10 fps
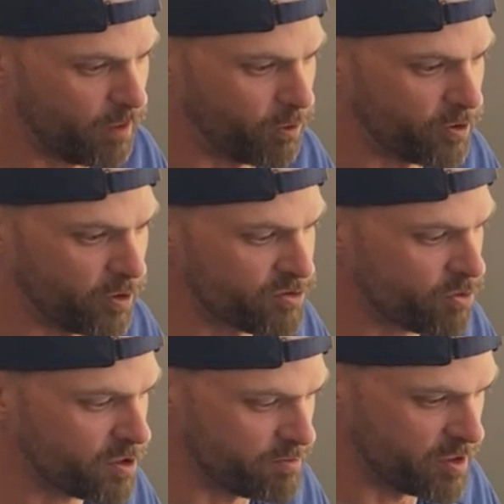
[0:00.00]
I wonder if
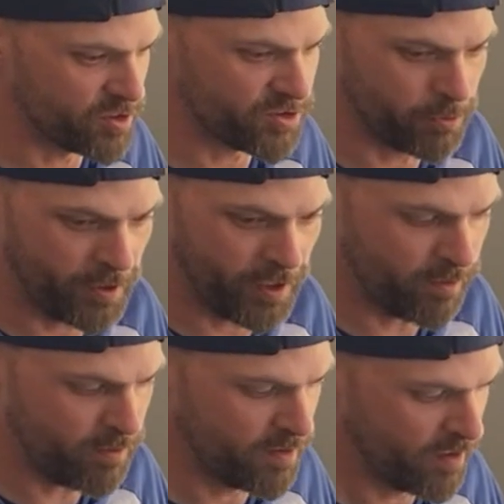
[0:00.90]
20 minutes from
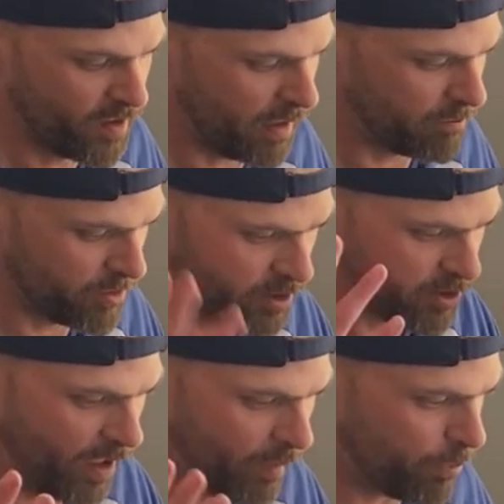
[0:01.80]
now, I'm going to be
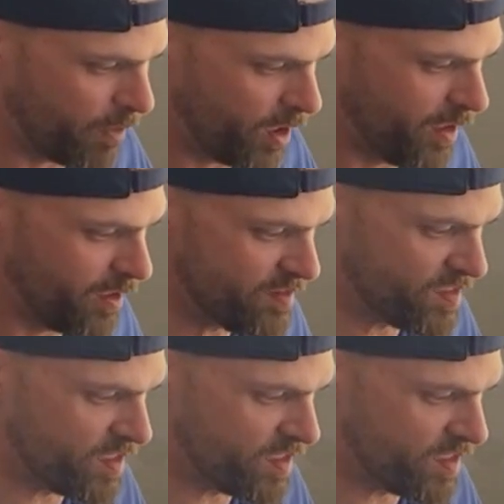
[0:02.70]
grabbing my head